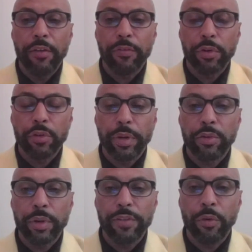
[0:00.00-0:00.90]
for
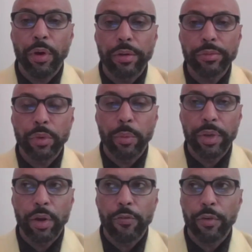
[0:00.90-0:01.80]
2024, when we
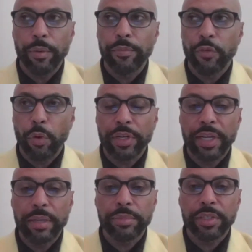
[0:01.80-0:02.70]
go from 4
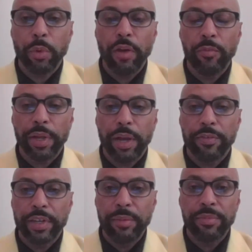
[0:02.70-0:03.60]
teams to 12
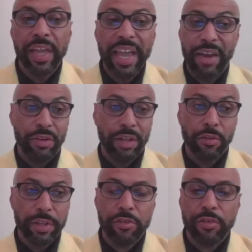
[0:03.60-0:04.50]
playoff teams and
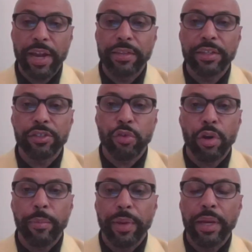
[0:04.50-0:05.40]
literally create this
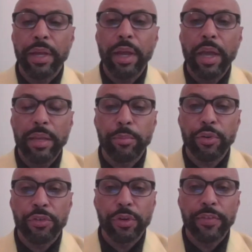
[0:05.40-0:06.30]
tournament in
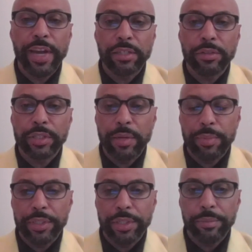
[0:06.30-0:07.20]
pursuit of a national championship.